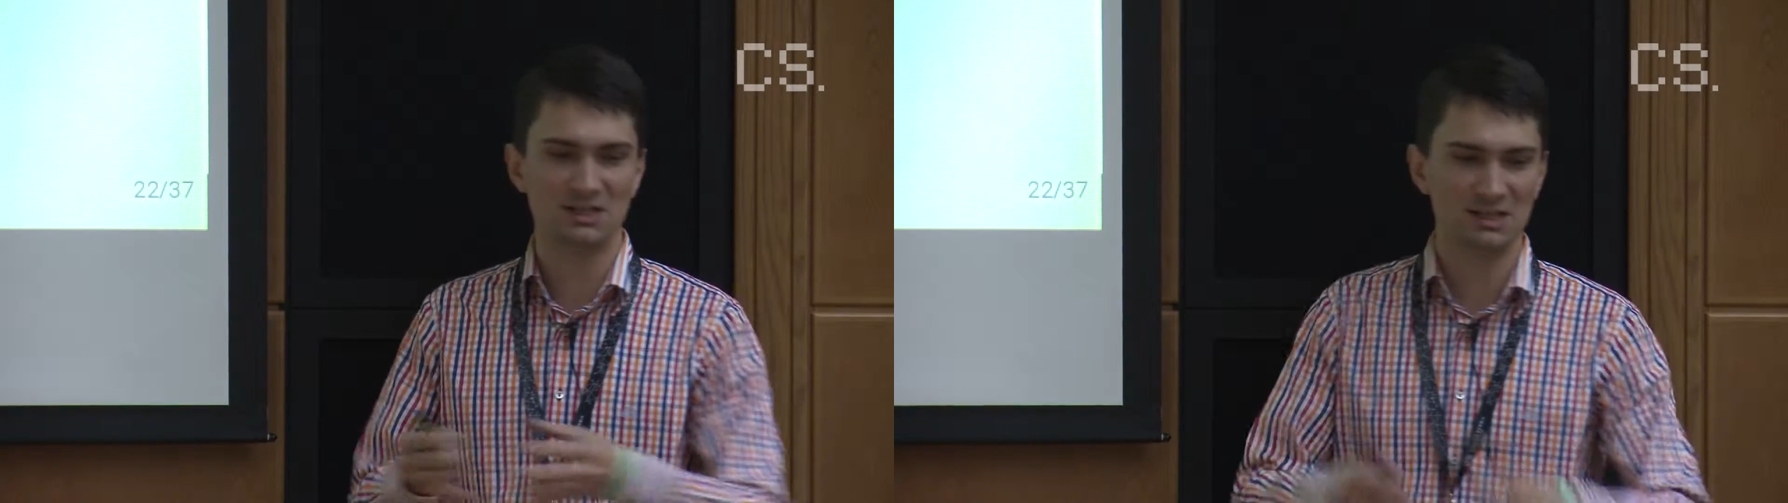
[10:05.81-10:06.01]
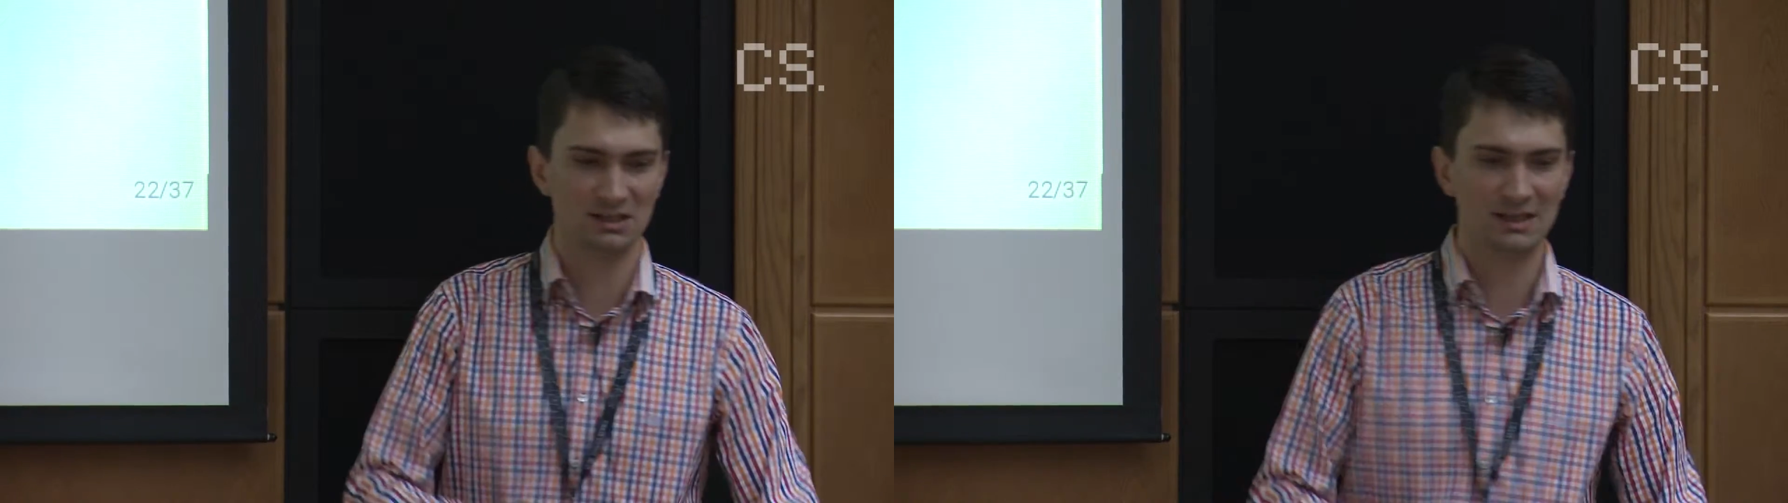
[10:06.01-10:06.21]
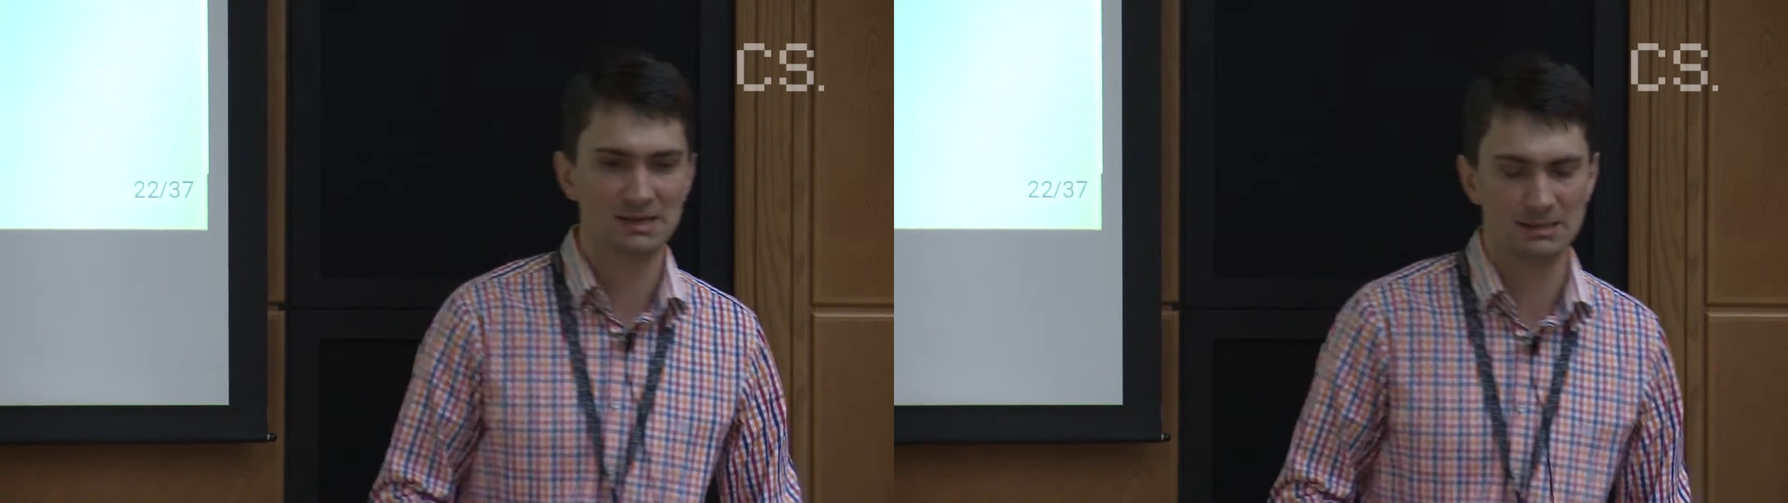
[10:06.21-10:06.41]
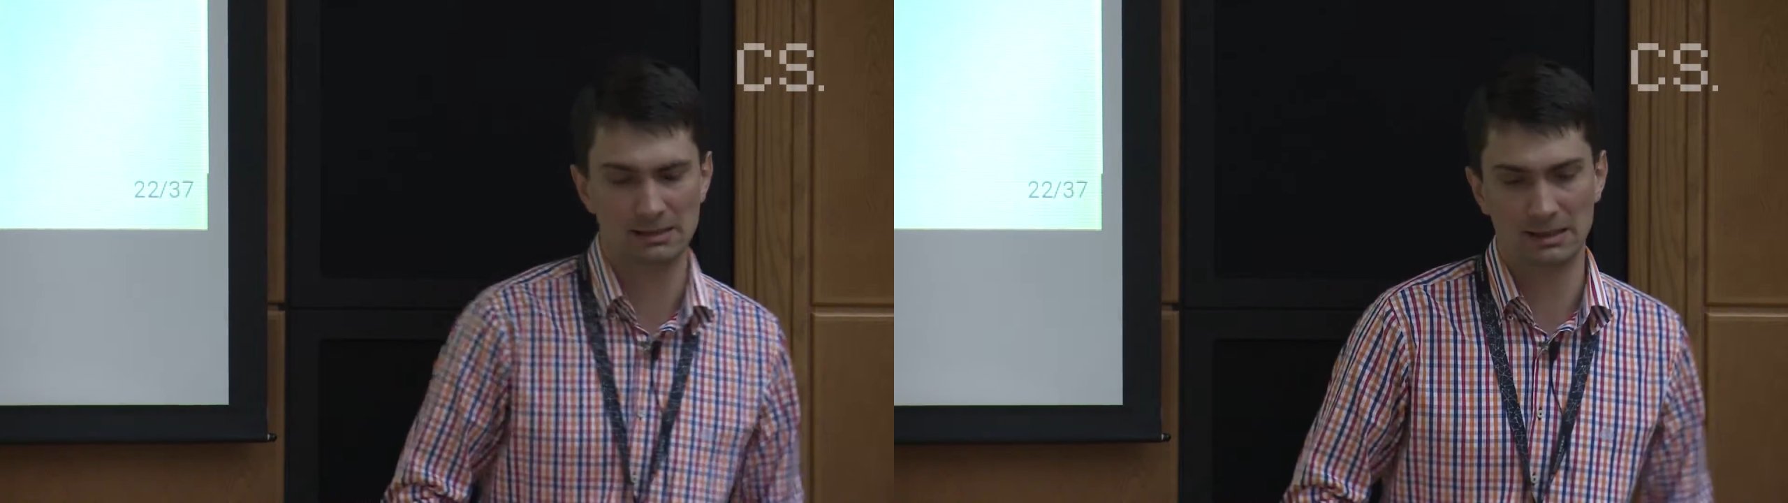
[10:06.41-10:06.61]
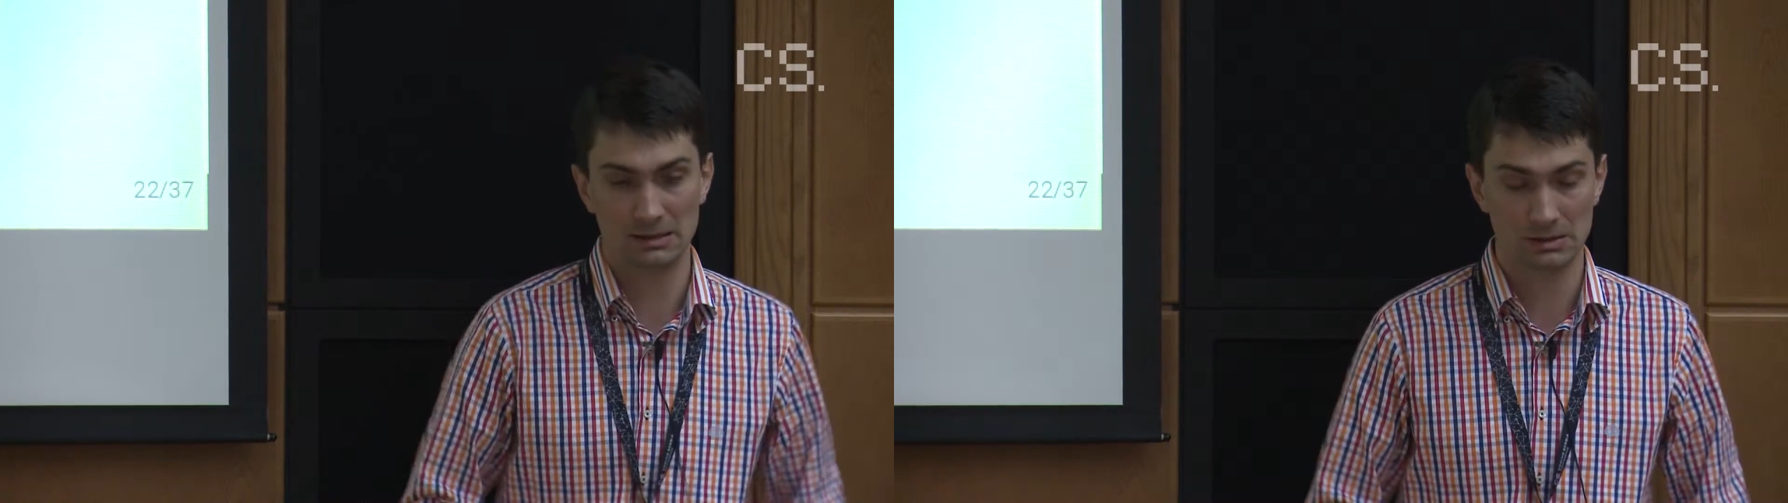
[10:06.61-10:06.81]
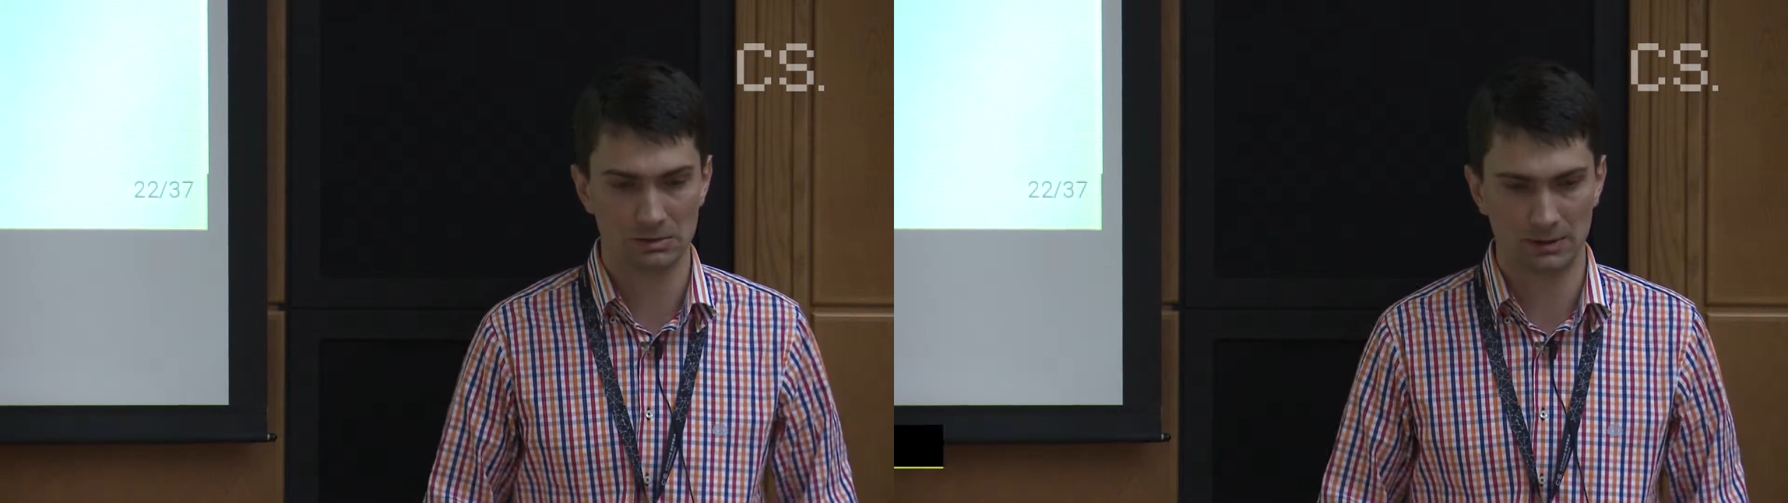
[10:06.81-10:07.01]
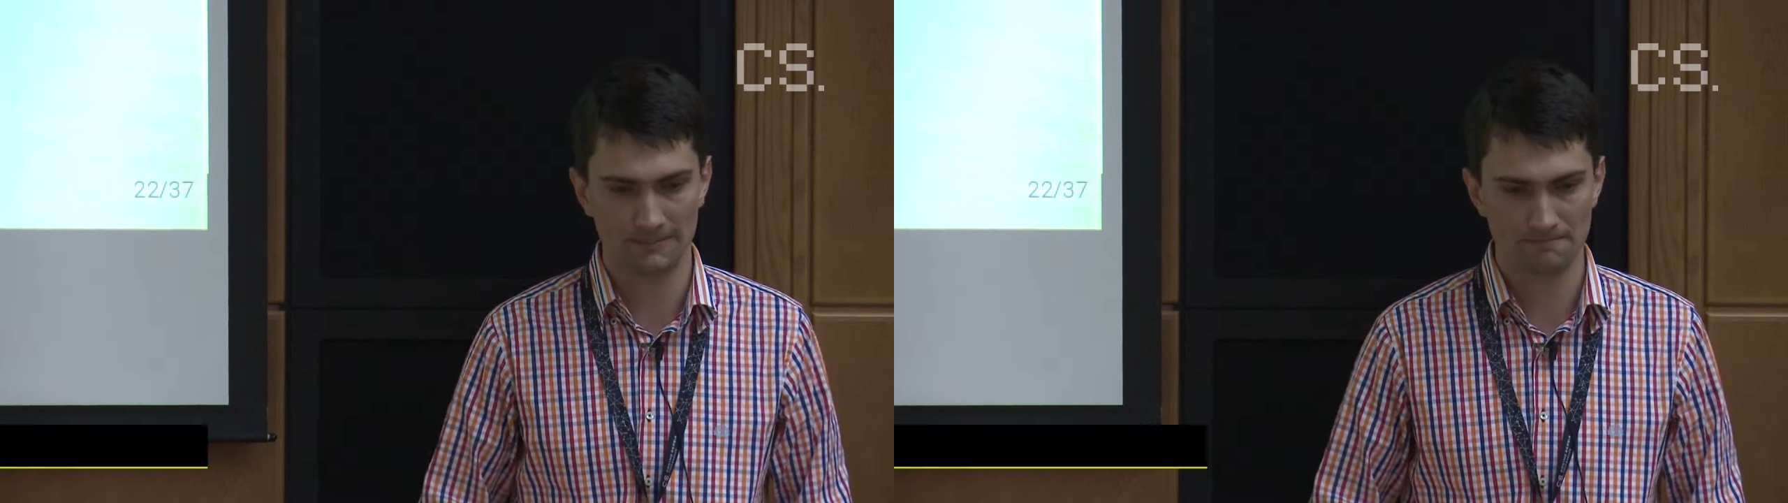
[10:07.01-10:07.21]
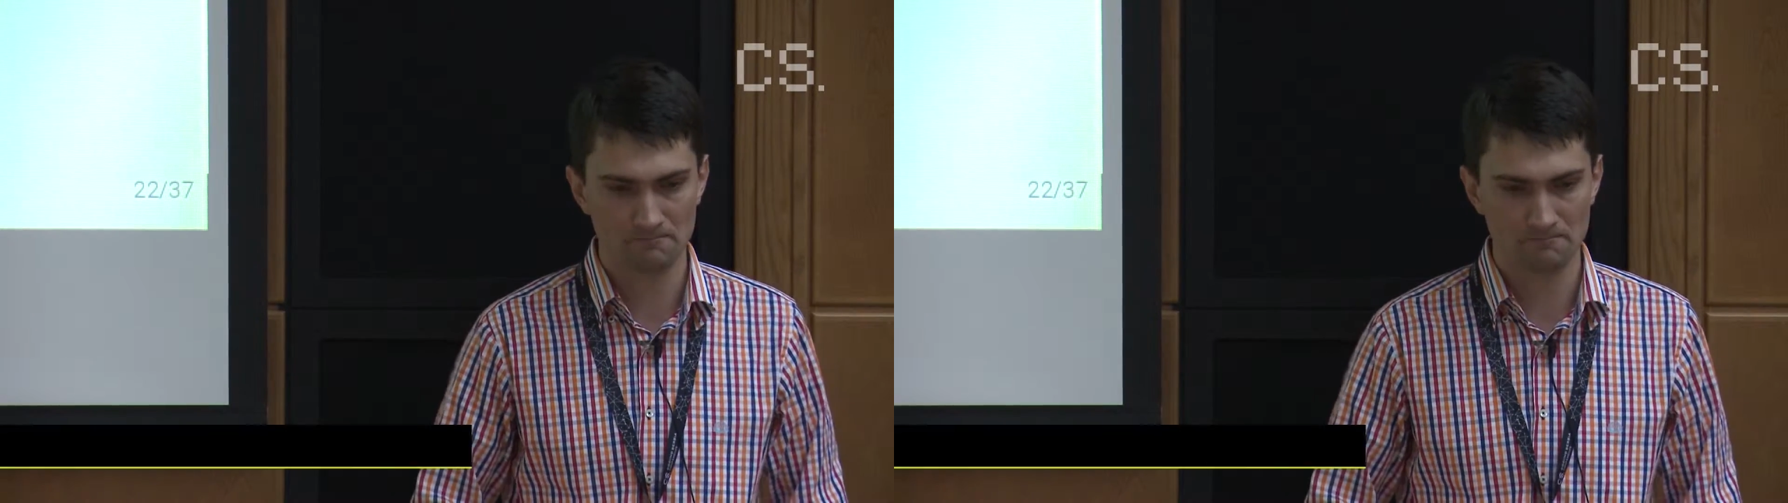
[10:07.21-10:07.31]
in testing, and so on.